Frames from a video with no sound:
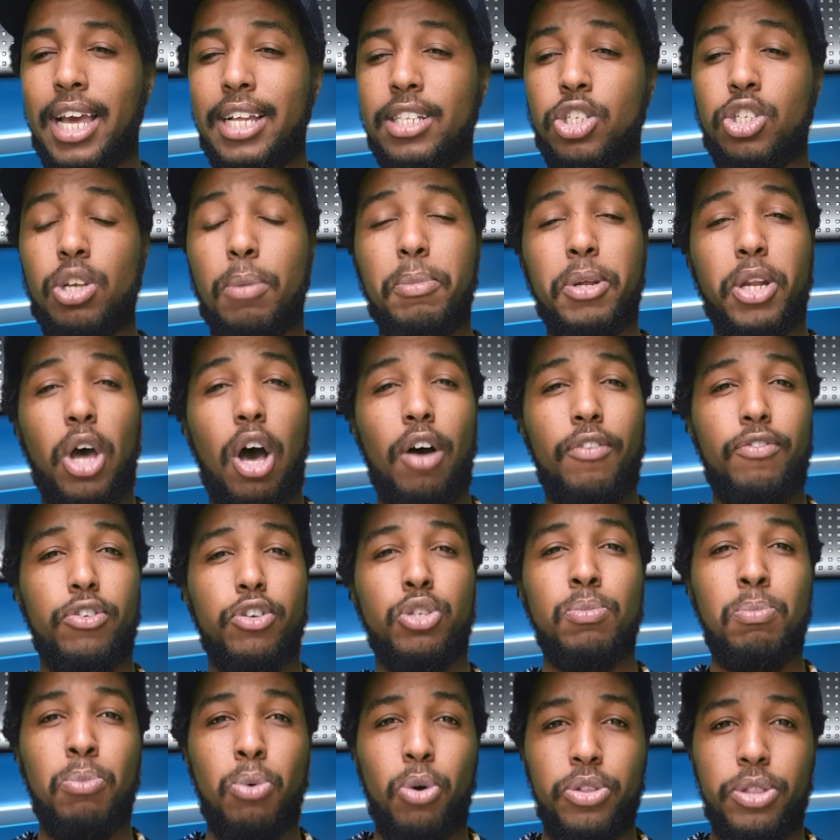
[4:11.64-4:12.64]
and someone offers
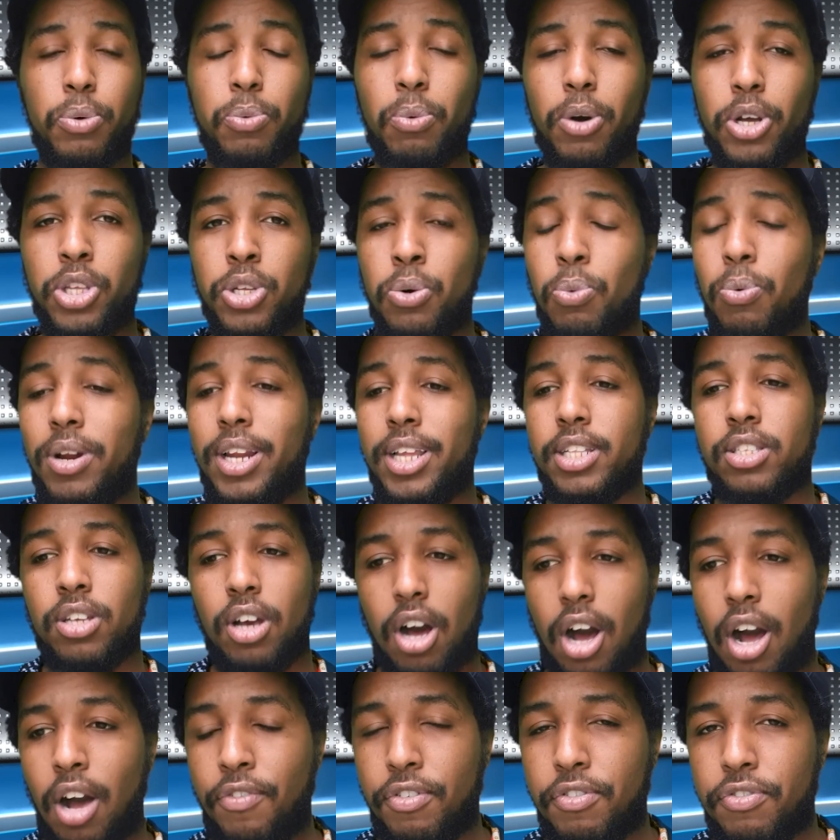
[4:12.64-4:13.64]
more than what you're willing to
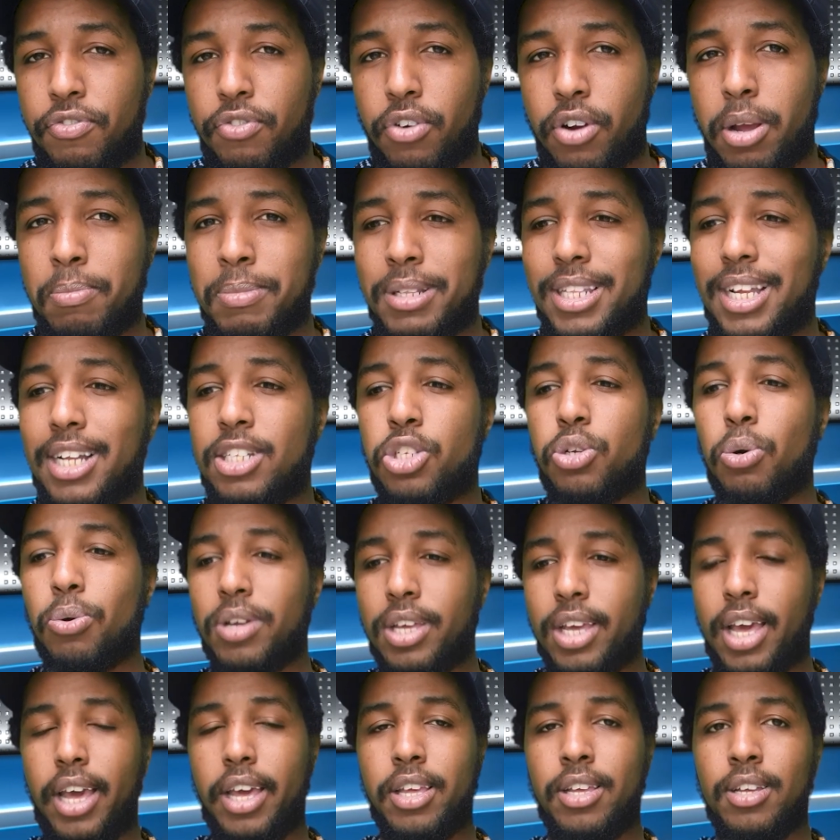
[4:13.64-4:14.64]
offer for him, and that's
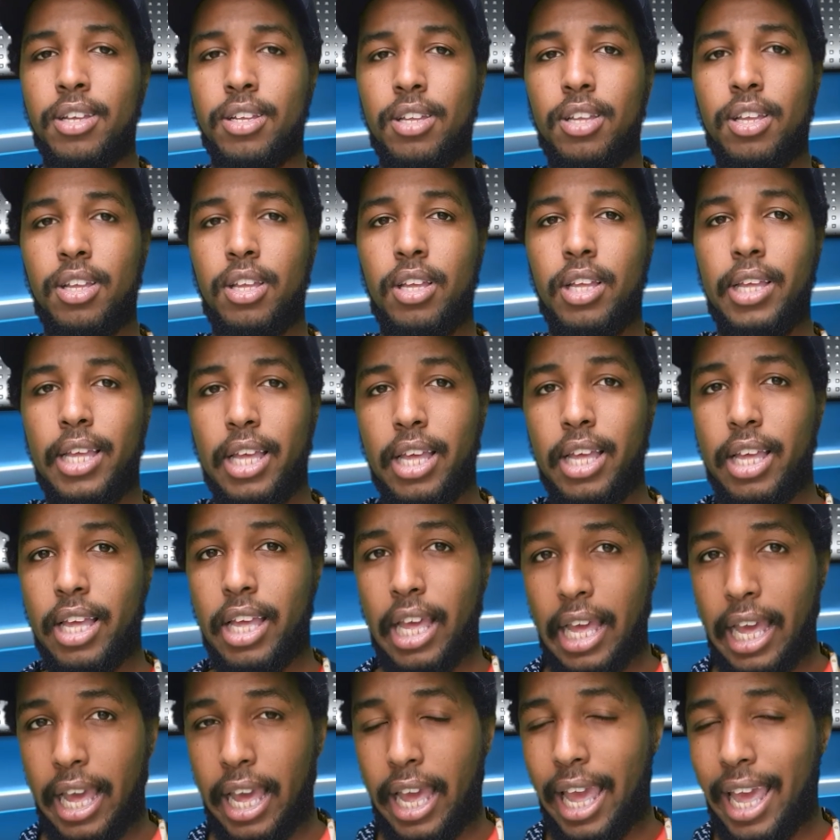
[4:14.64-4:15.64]
okay,
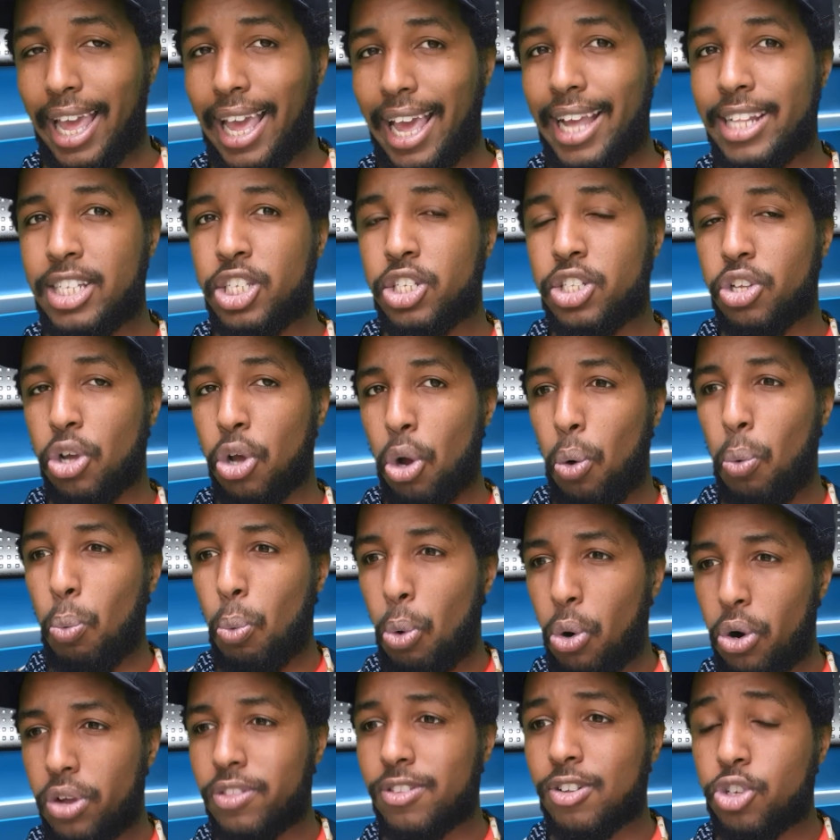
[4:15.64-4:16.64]
it's still
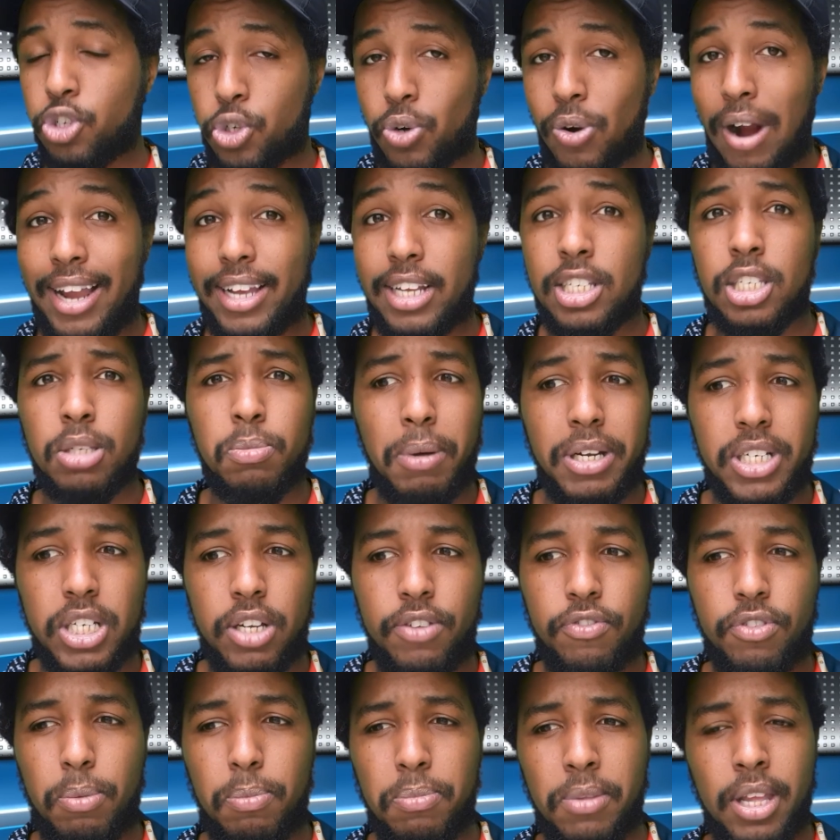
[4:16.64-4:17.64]
worth trying, especially
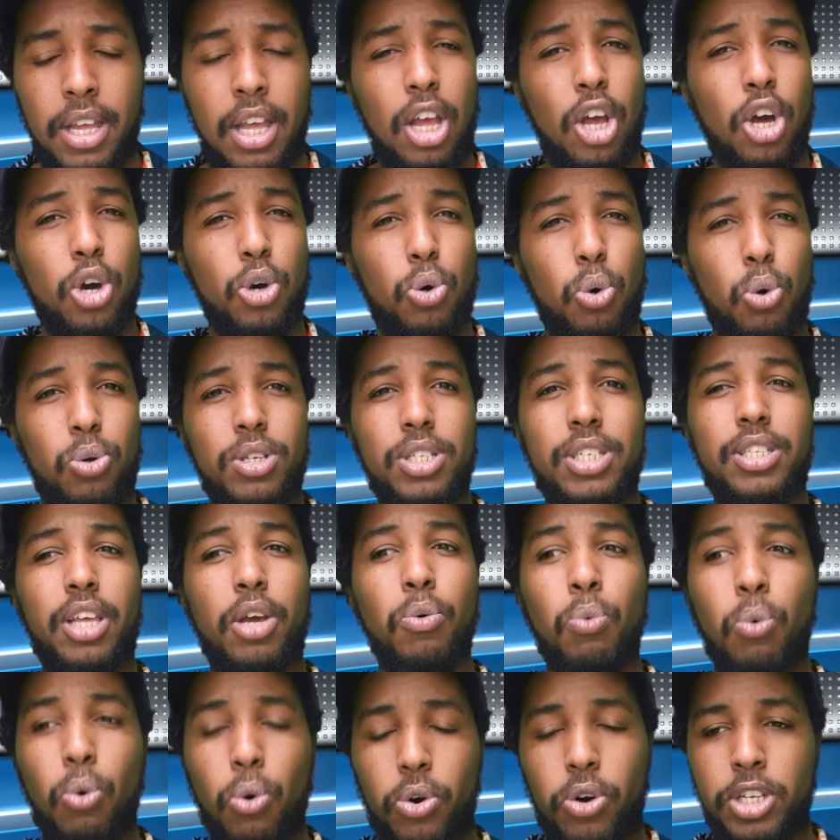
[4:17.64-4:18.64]
from Golden State
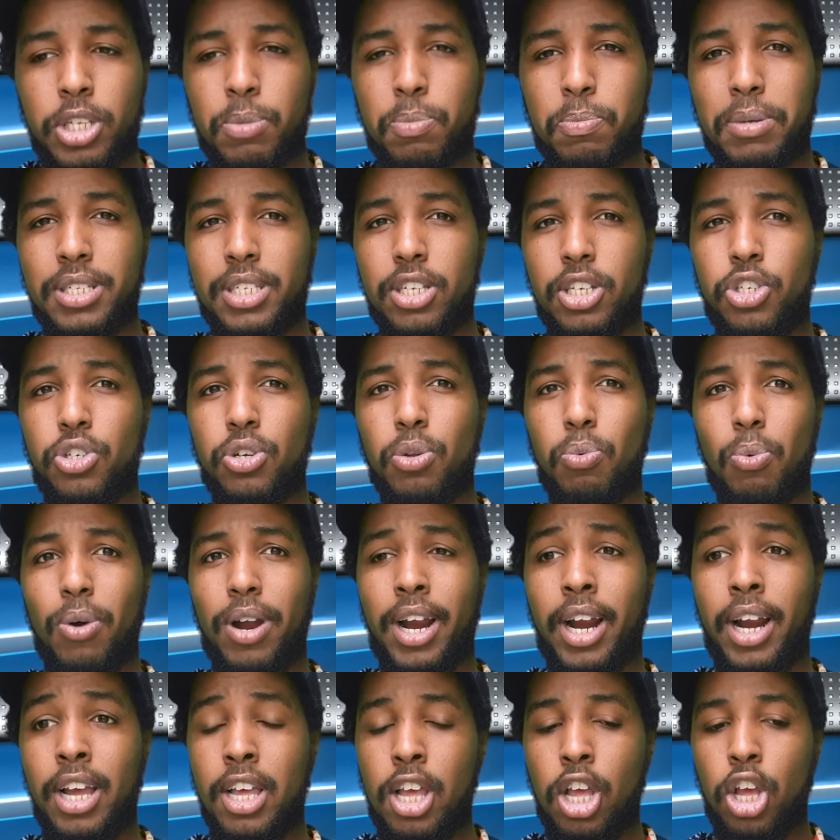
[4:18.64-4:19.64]
Warriors position
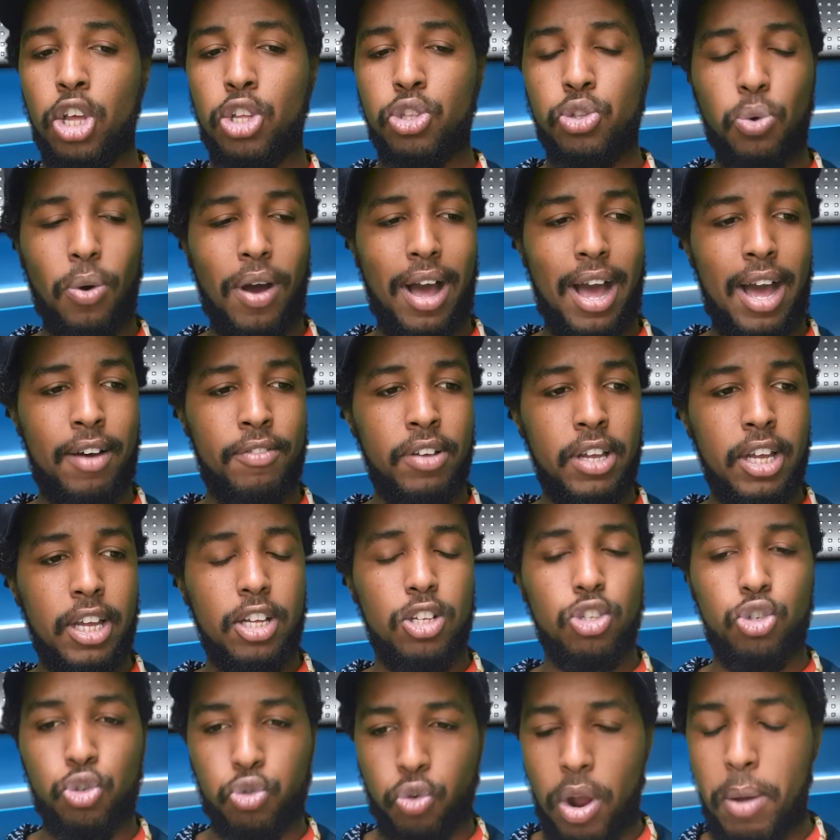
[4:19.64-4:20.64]
where you have
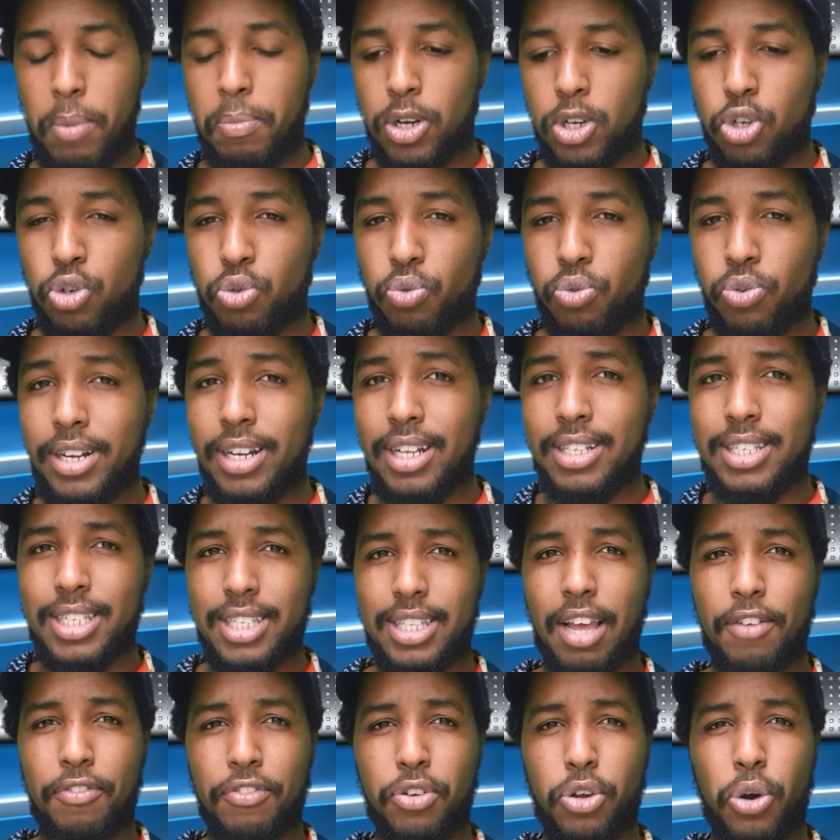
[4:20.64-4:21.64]
Draymond Green and
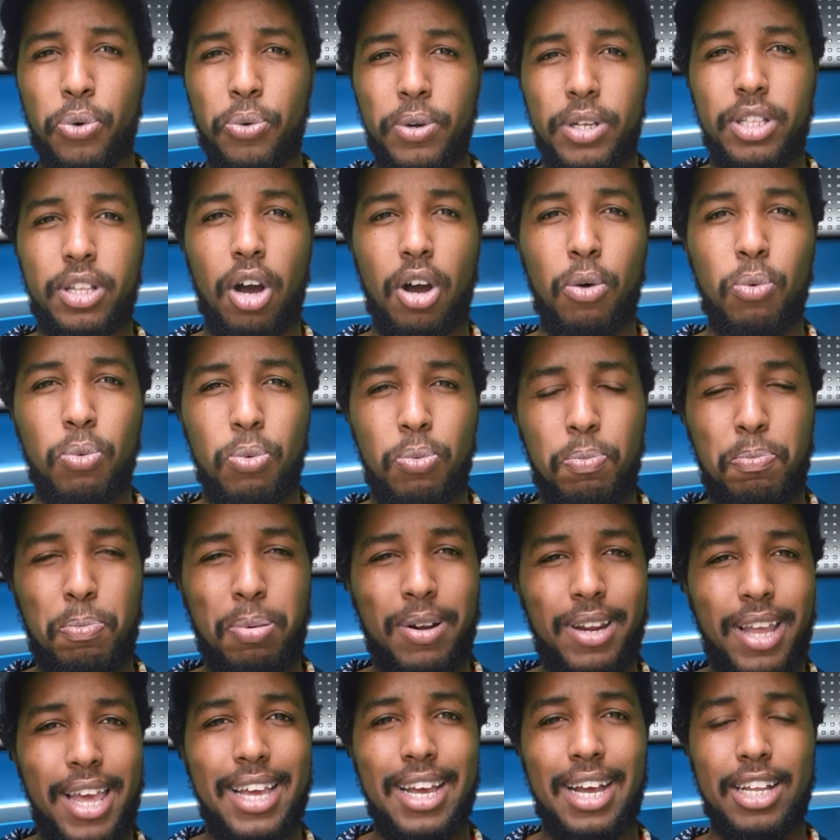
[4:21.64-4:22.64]
Steph Curry that are
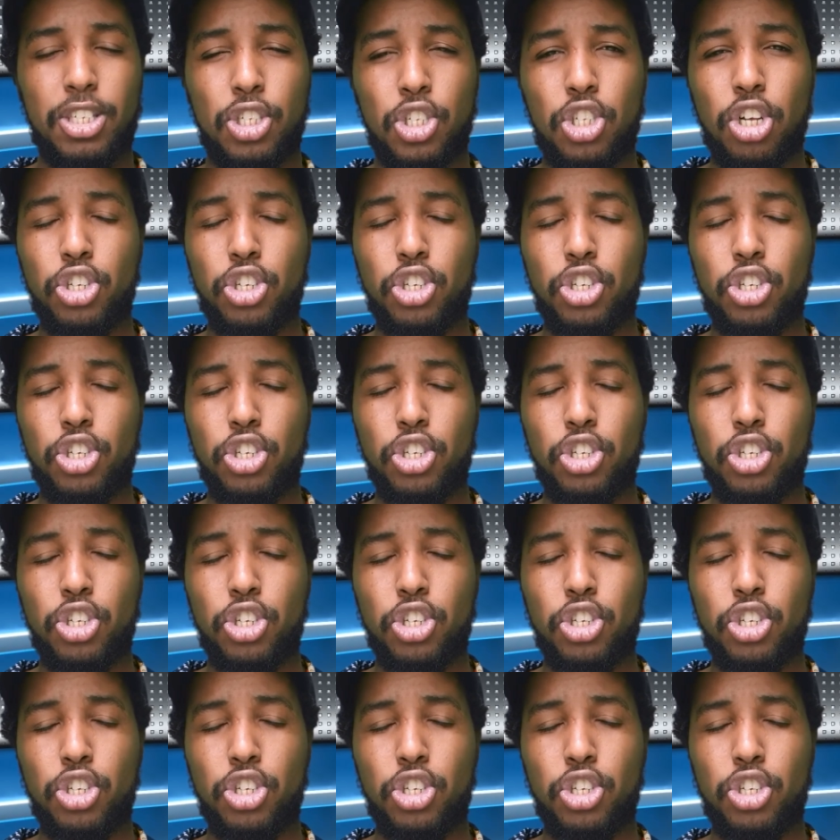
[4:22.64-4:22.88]
playing at